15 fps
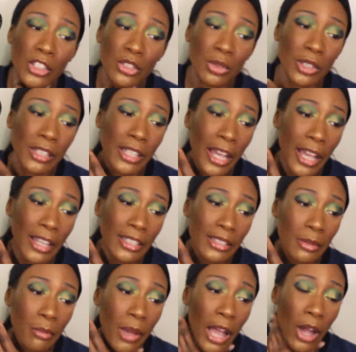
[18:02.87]
into a
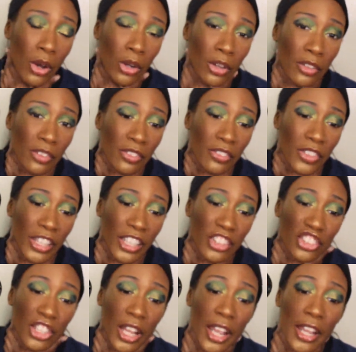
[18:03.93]
nice powder
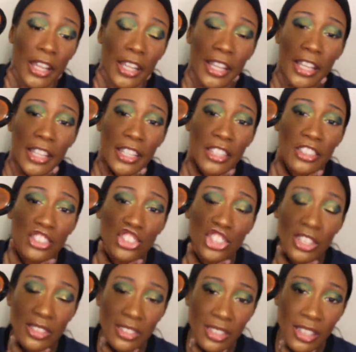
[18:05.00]
finish it is
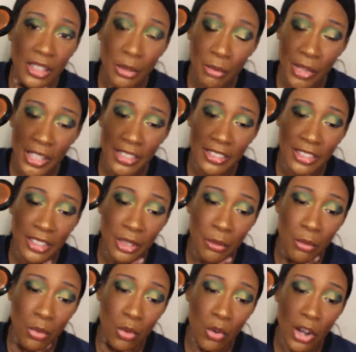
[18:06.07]
just an amazing
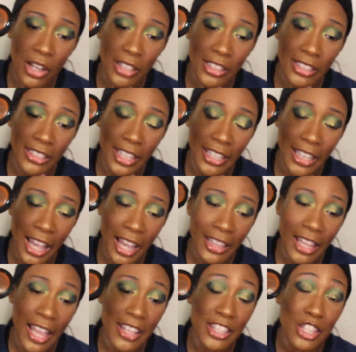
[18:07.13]
product like
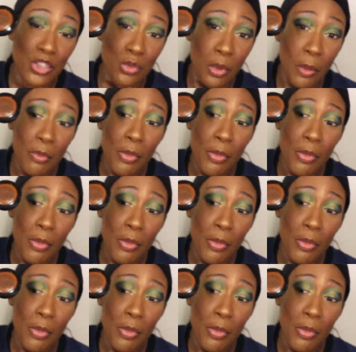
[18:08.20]
I like this one